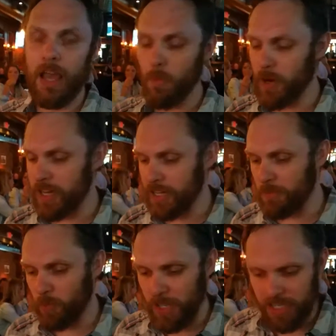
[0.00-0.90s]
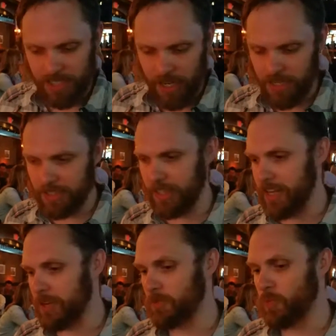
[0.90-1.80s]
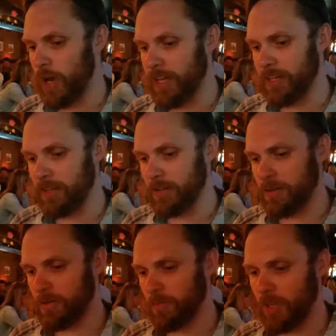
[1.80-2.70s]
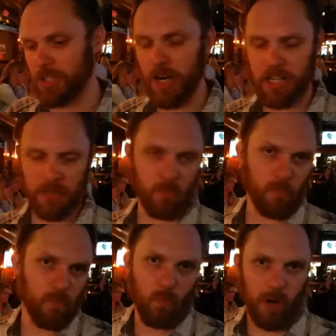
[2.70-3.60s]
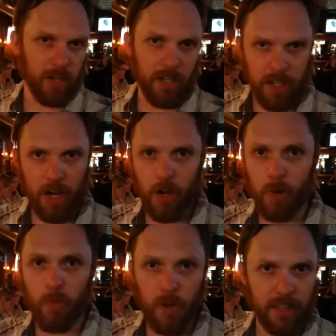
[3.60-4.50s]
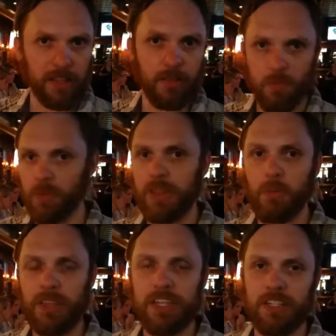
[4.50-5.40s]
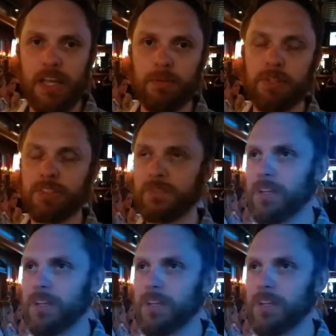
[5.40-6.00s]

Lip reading: and we discussed like what direction we're gonna go with each label.